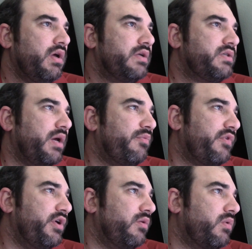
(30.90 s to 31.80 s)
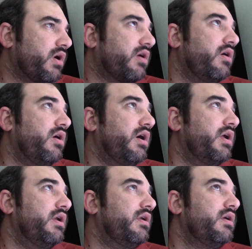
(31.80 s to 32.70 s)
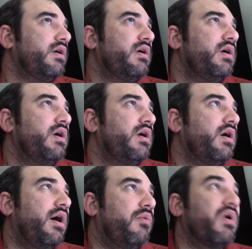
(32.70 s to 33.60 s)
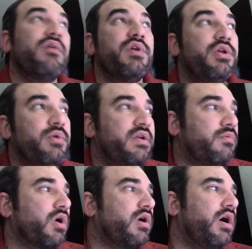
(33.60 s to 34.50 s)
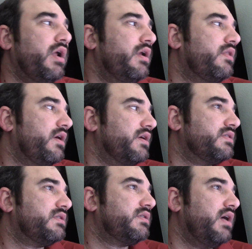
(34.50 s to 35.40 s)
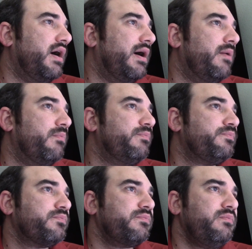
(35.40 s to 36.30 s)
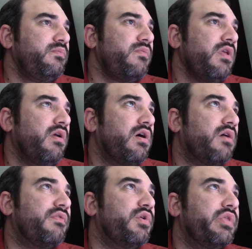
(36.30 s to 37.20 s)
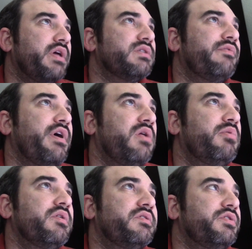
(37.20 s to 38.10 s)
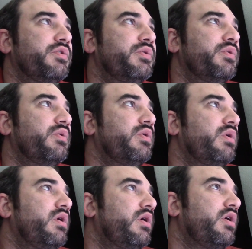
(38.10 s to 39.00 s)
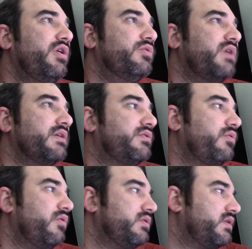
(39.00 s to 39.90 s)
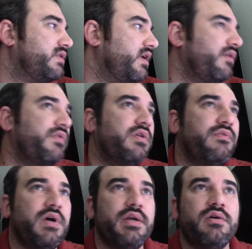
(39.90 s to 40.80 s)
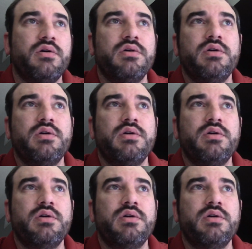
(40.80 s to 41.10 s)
time for you to work on whatever you need to work on. There's a few things available to use as tools to study for the final.